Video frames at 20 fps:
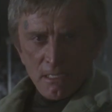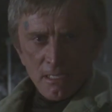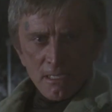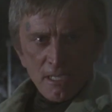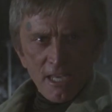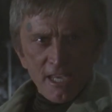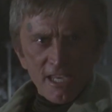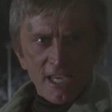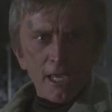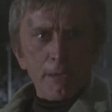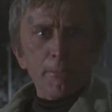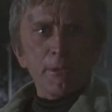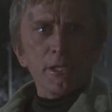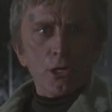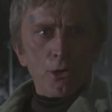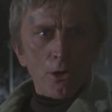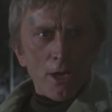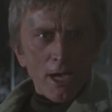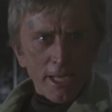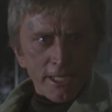So Saturn
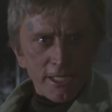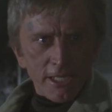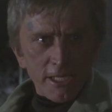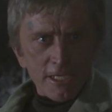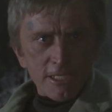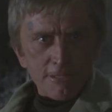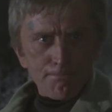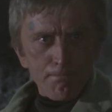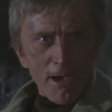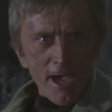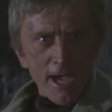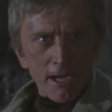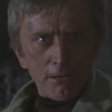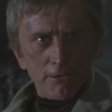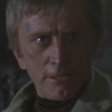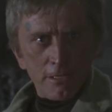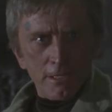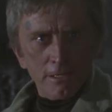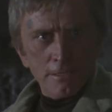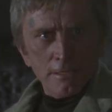III's budget
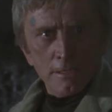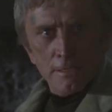ballooned to